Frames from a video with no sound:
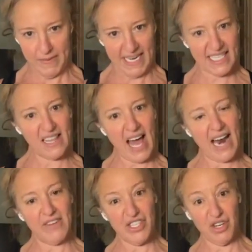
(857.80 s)
Because a
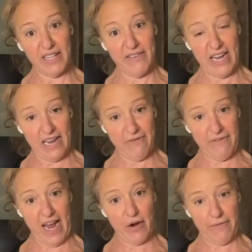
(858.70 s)
lot of us are living in
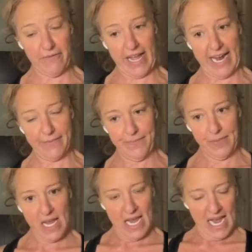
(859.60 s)
fight or flight.
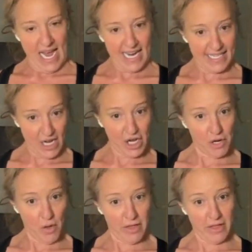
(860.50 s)
I tell
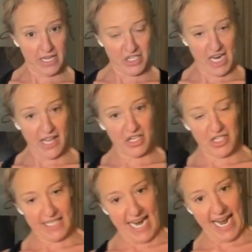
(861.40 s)
you all of the
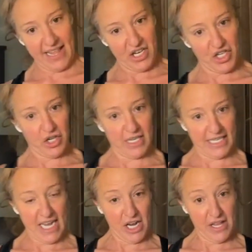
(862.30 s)
challenges I had this year
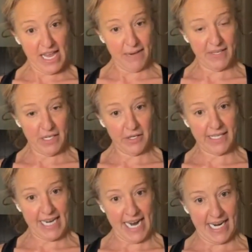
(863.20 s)
to tell you that I'm
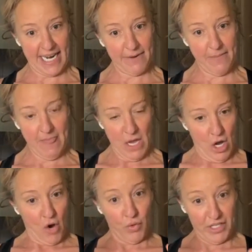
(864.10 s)
still standing.
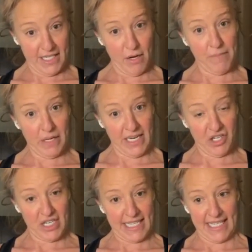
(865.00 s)
We're still
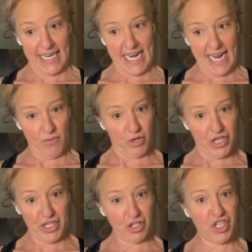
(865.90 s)
building Just Lean In.
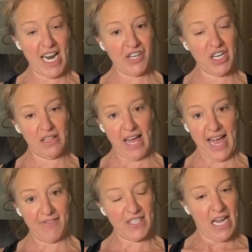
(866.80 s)
We're still changing
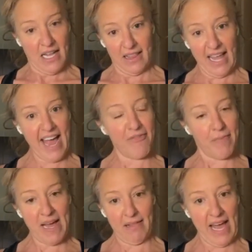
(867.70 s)
lives, life
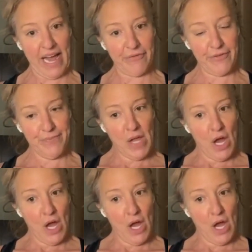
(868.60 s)
by life.